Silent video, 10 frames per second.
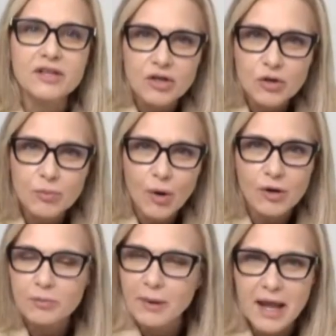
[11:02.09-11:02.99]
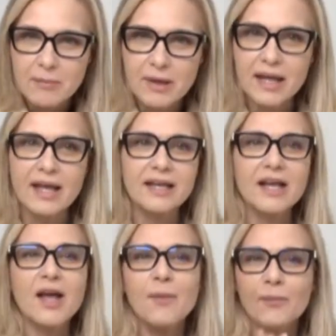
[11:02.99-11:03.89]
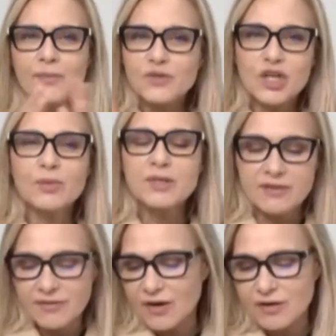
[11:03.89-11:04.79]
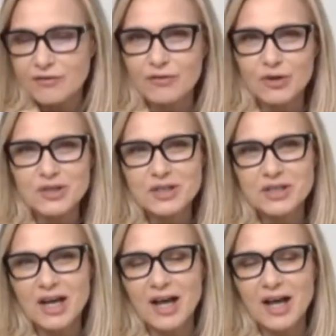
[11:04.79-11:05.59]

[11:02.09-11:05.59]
the newborn baby. And she was the very first